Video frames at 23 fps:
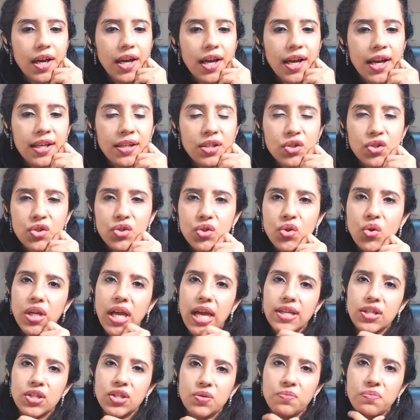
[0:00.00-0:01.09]
And so
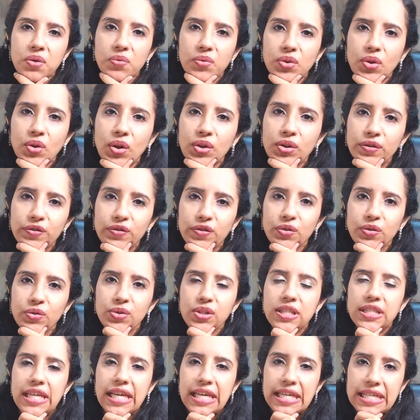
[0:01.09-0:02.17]
nice to be with all of you.
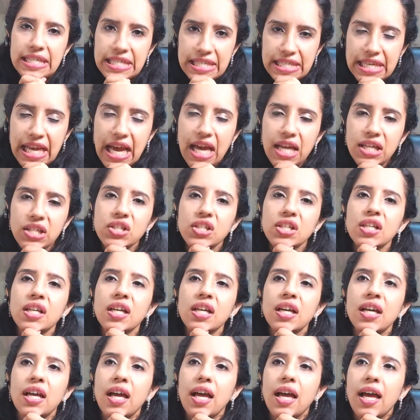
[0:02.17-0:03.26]
Stay in touch
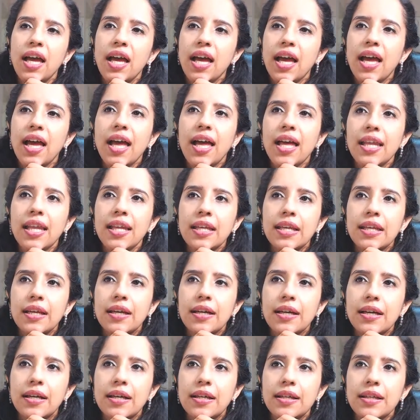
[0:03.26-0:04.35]
and
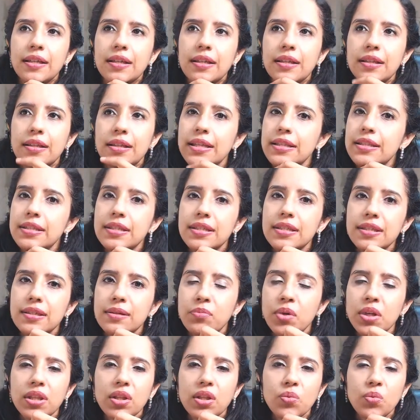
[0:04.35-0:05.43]
let's
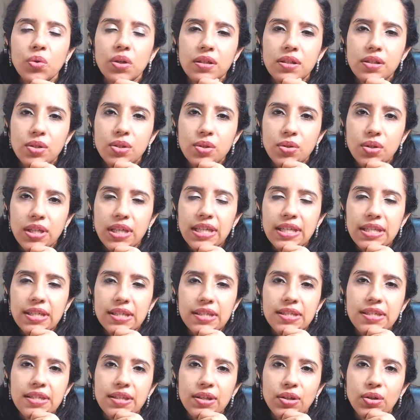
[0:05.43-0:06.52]
bring the world to
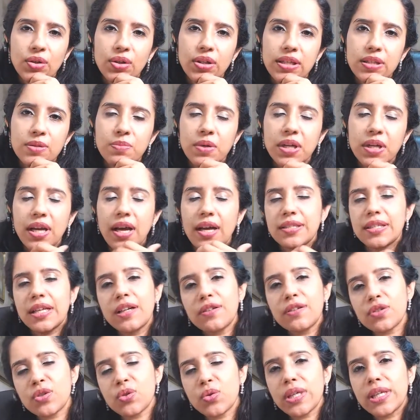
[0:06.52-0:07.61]
ease. Let's bring
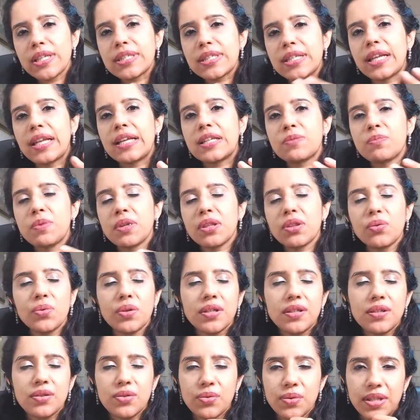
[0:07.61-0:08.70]
ourselves to ease and let's bring the
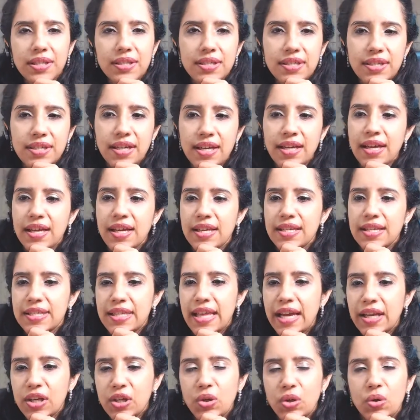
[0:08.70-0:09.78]
world to ease.
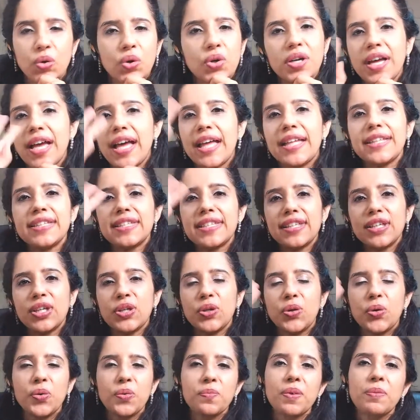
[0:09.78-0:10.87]
Thank you and see
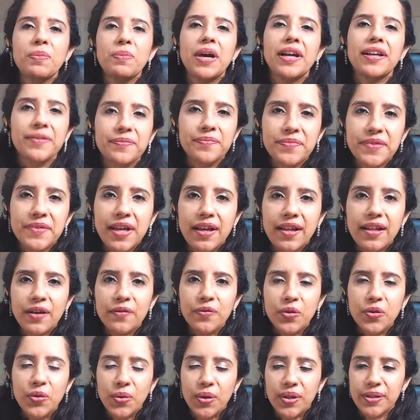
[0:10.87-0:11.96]
you. Bye bye.
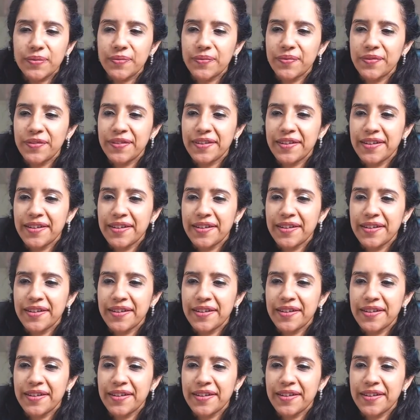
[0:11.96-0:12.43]
Love you all.